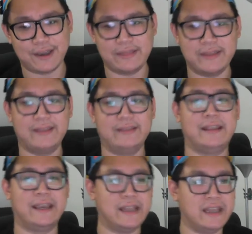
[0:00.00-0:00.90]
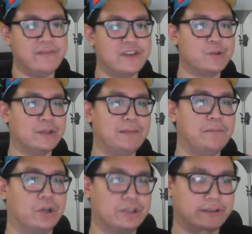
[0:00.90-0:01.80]
and then they individually
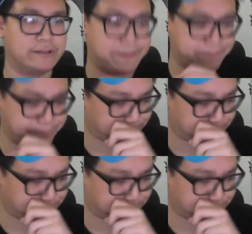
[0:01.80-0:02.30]
bottle them.